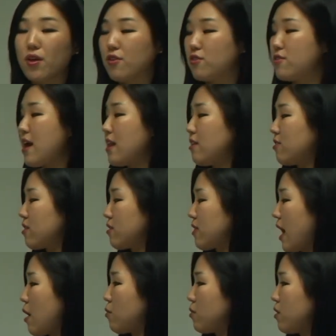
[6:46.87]
So that is,
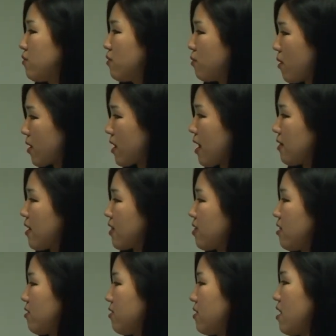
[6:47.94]
that will, if you work out like
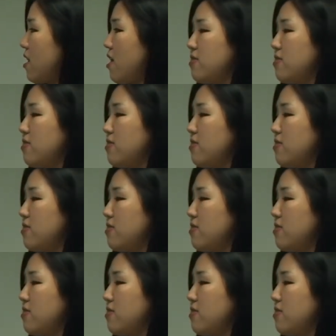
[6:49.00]
this,